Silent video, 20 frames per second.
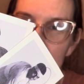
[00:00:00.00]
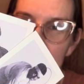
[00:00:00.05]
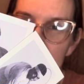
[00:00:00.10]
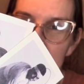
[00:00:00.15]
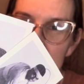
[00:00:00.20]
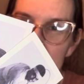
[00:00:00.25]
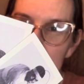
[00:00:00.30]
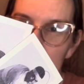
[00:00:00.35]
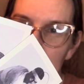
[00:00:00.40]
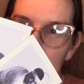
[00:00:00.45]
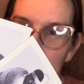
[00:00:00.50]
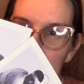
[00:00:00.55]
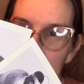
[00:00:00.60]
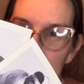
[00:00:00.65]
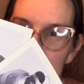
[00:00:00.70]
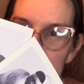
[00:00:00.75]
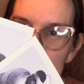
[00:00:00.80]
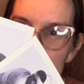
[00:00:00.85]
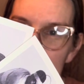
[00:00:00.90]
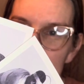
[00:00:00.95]
these
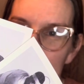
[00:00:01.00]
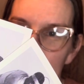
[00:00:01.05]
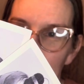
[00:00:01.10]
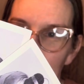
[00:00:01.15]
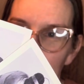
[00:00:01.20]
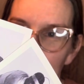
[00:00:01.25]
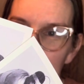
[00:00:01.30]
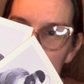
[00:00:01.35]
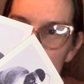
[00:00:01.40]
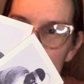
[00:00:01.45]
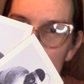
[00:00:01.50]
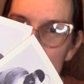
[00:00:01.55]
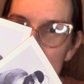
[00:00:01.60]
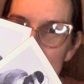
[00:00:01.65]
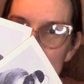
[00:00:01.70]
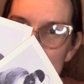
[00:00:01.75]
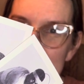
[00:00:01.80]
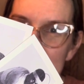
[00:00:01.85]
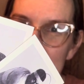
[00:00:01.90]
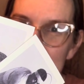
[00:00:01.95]
boys like holding
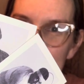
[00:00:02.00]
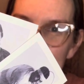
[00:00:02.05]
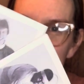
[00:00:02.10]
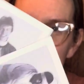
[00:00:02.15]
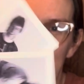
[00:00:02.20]
different